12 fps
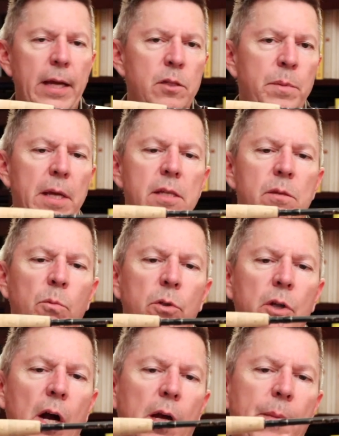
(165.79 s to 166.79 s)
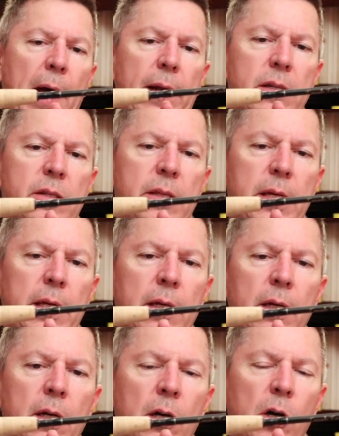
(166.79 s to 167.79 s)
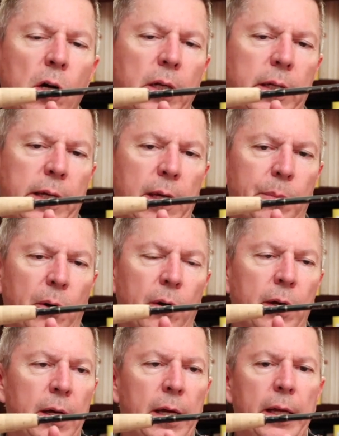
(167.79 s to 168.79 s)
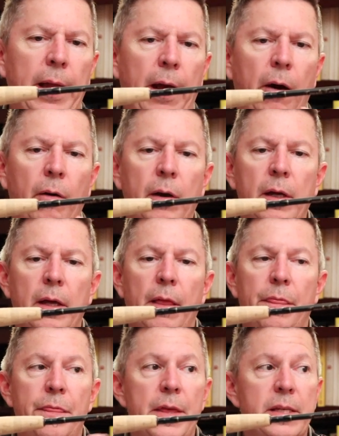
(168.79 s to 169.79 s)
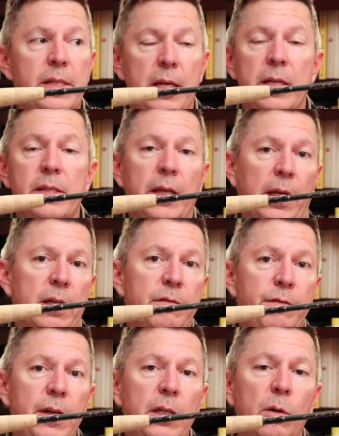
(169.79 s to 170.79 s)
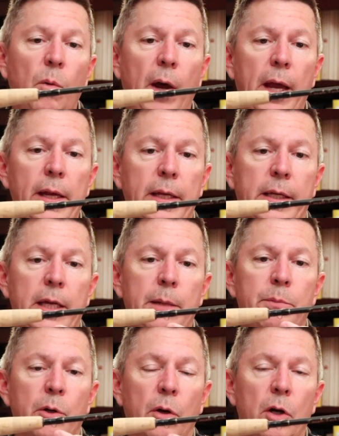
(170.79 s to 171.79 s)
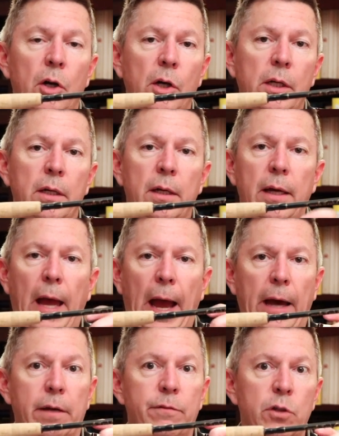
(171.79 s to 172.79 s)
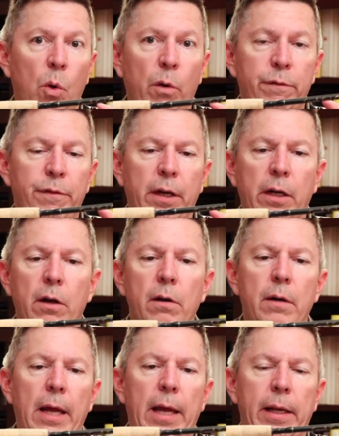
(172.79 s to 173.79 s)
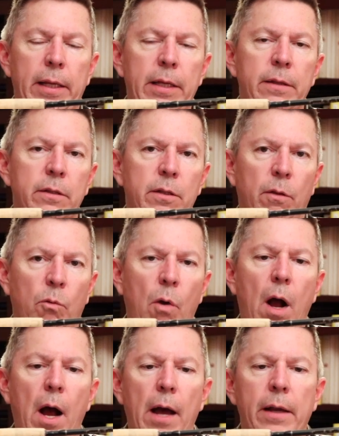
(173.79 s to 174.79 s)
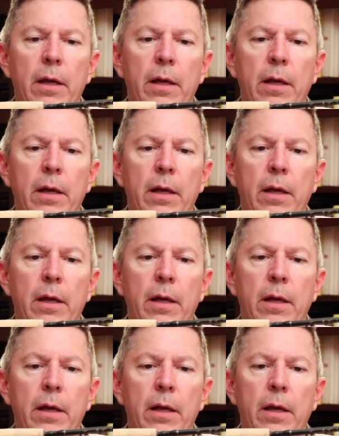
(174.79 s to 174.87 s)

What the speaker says: next piece we'll talk about is the hook keeper. Now this is a convenient way to keep your hook out of your finger and into the rod